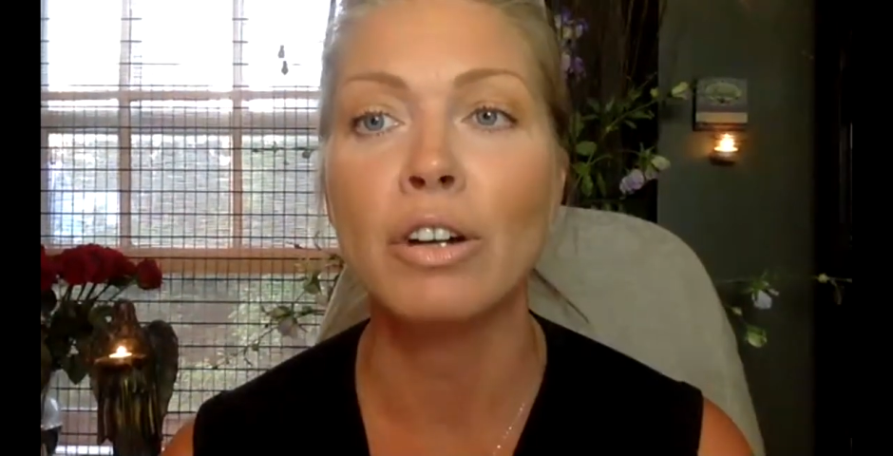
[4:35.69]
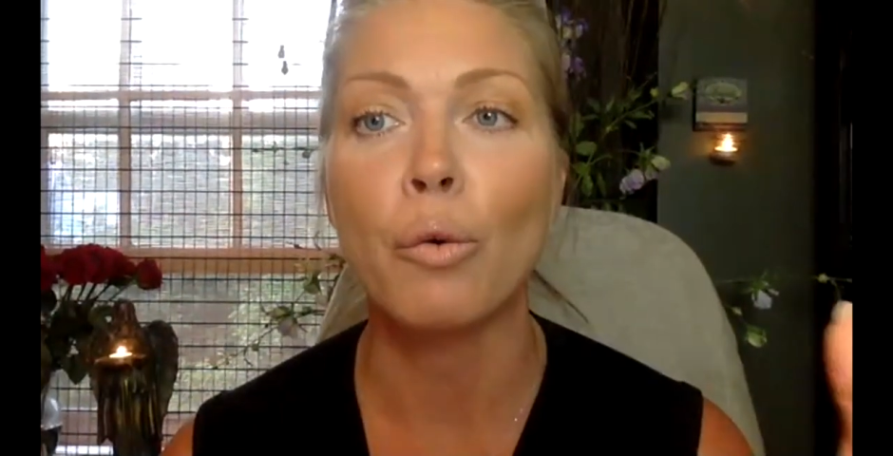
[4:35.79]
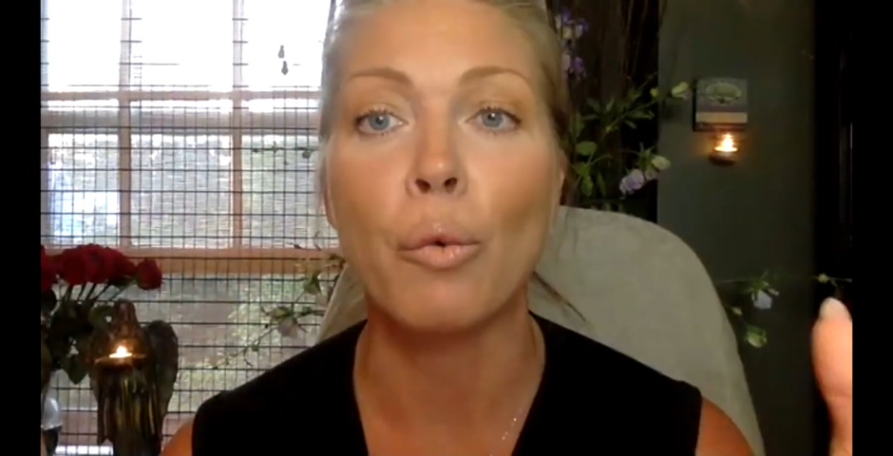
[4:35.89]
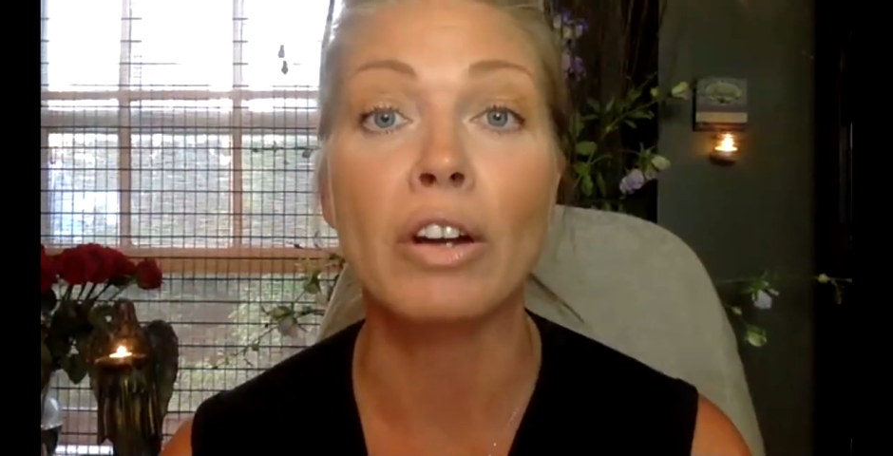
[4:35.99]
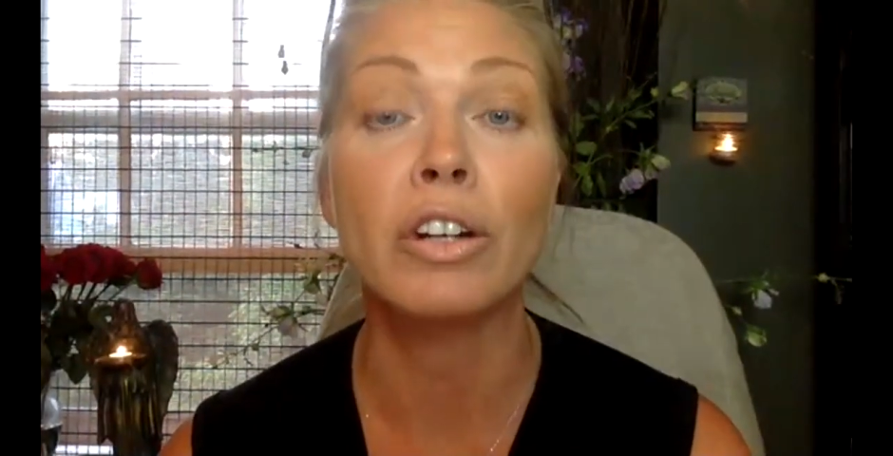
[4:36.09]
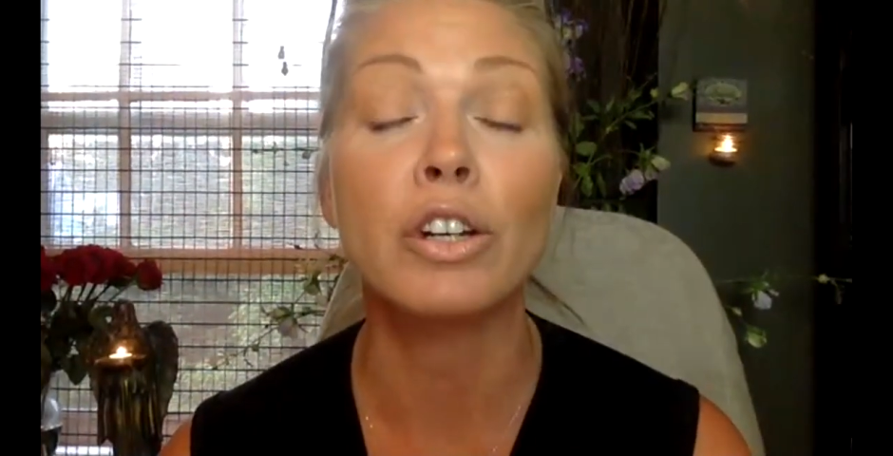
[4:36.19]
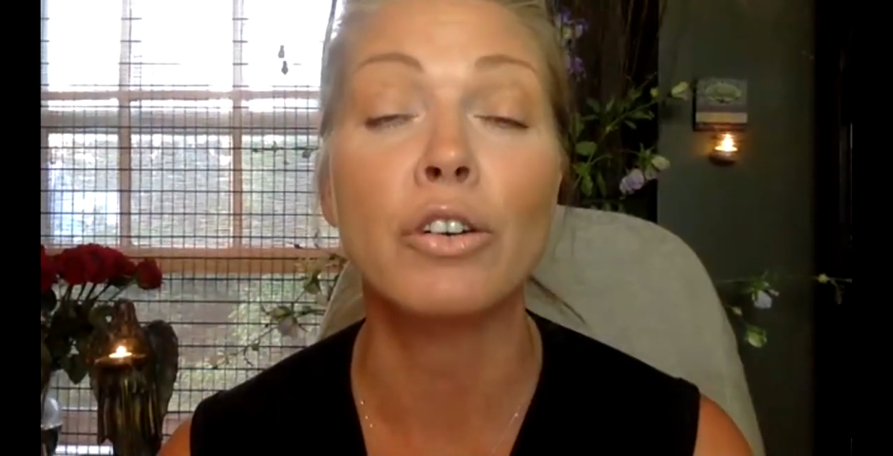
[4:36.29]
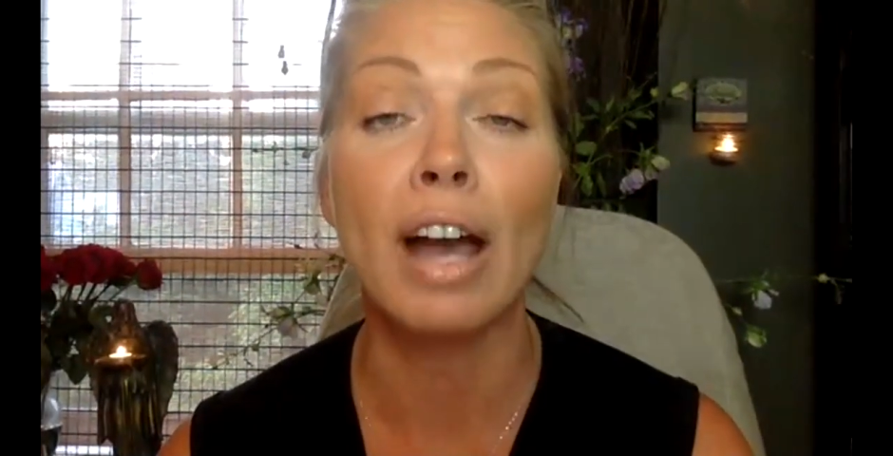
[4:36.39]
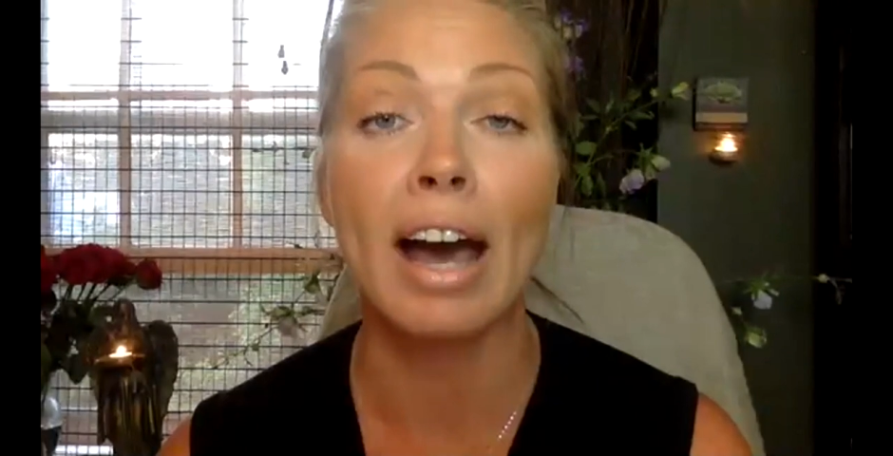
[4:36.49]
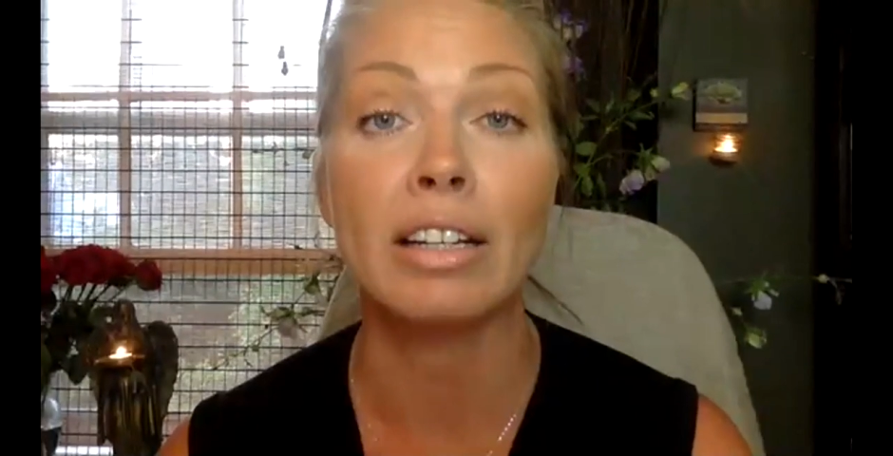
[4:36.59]
where you're
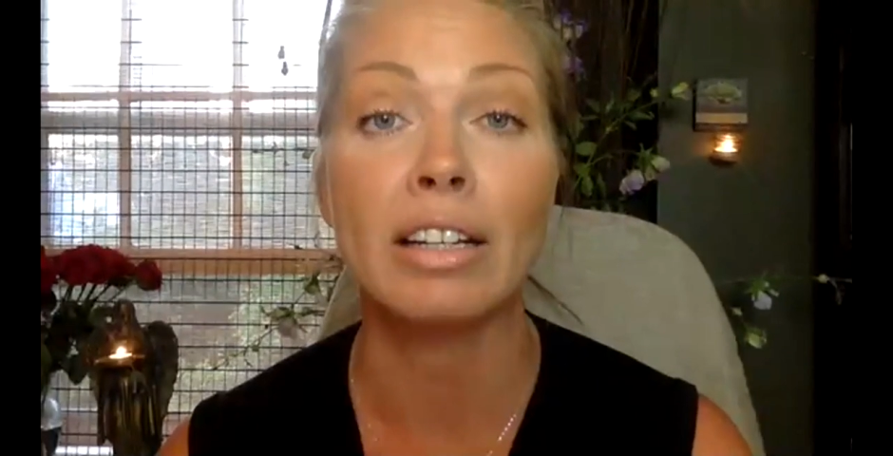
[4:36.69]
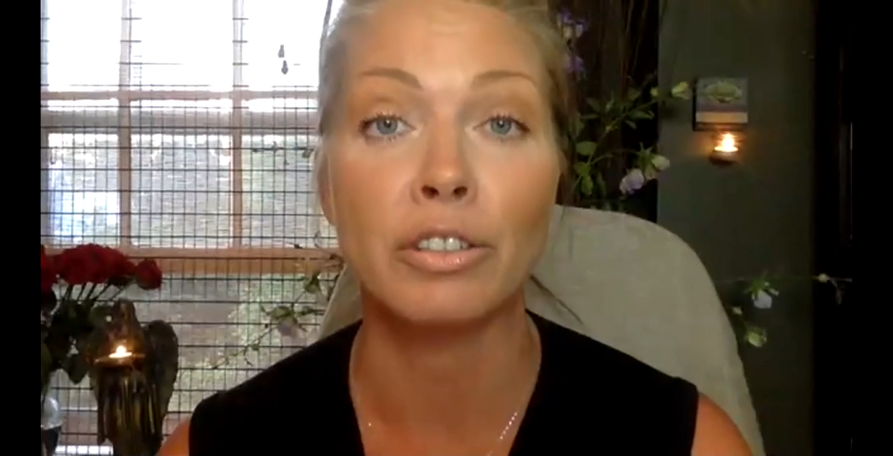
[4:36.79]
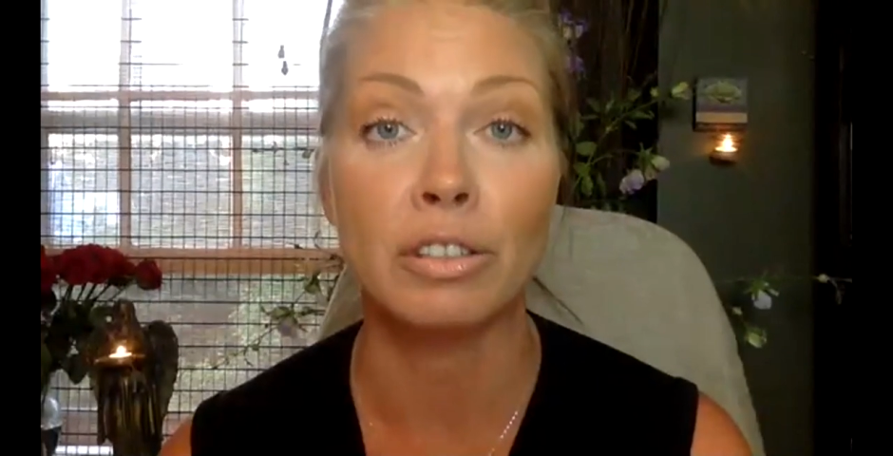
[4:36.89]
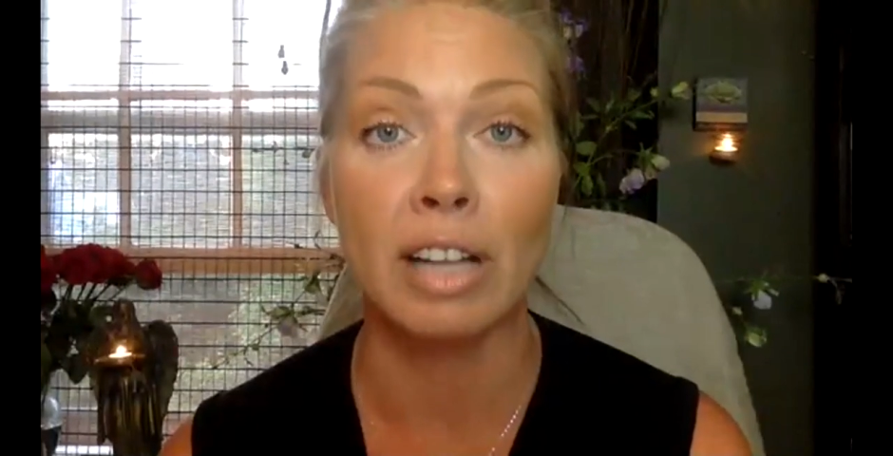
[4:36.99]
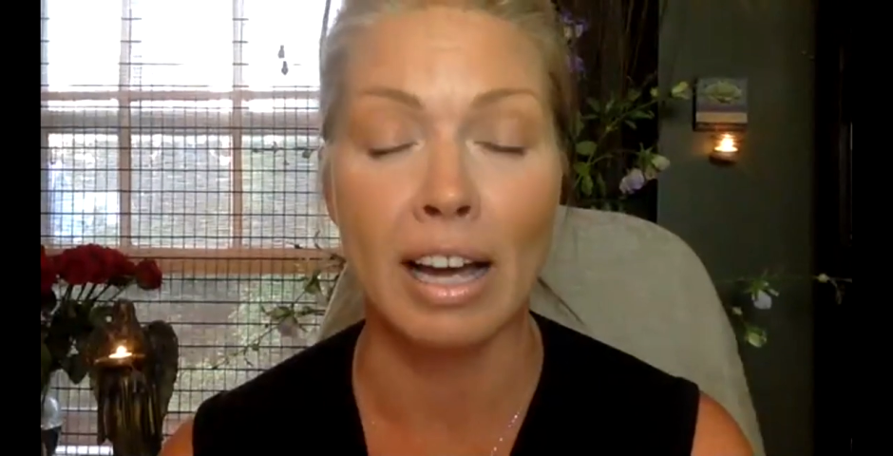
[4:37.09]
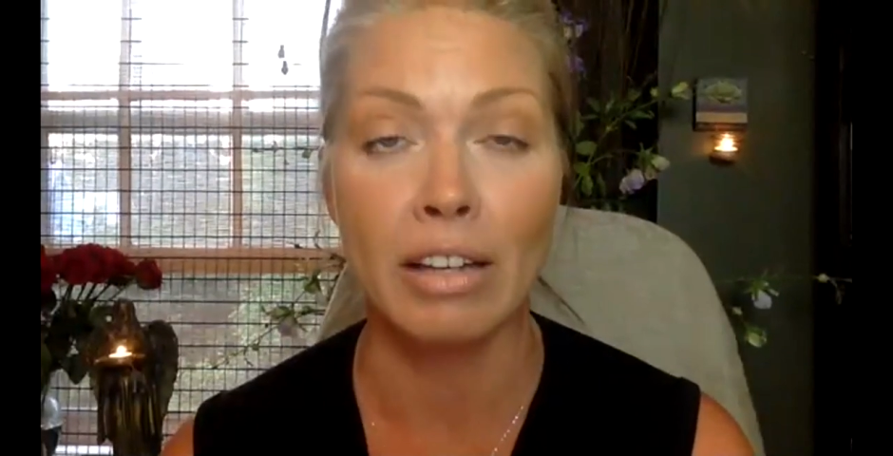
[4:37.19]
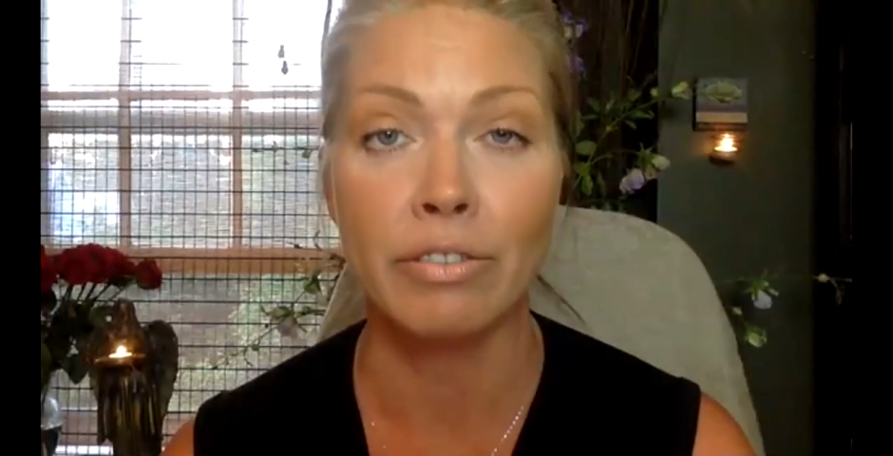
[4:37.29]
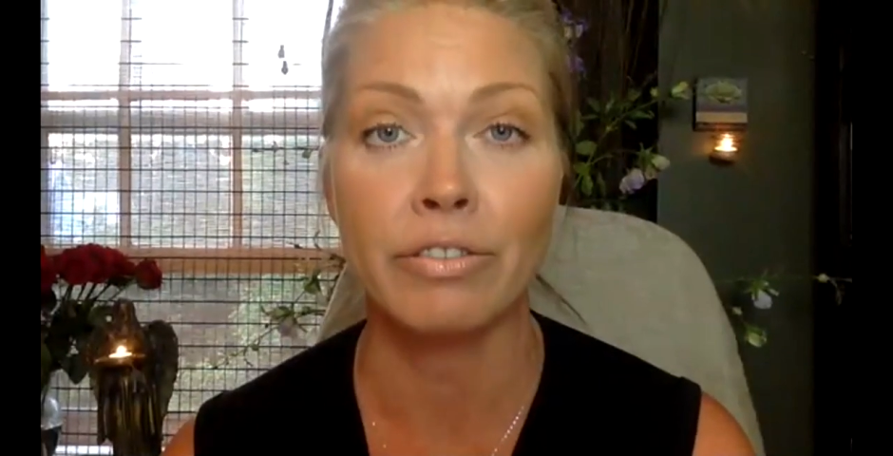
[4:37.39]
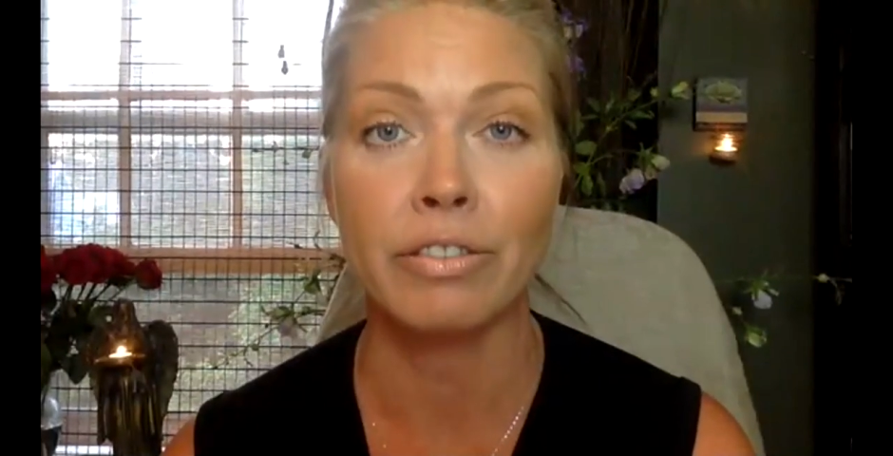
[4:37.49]
at in your life,